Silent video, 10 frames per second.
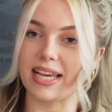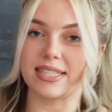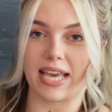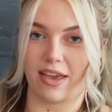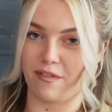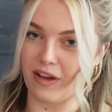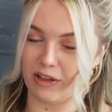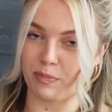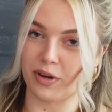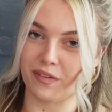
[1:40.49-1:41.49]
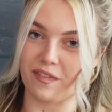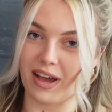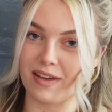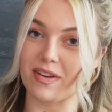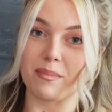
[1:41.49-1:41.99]
is a
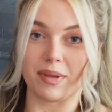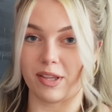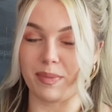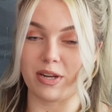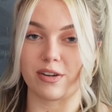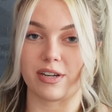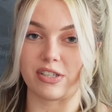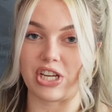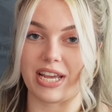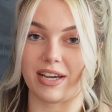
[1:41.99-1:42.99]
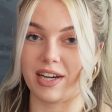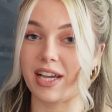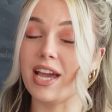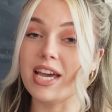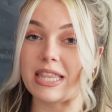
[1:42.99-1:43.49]
5.5mm crochet hook.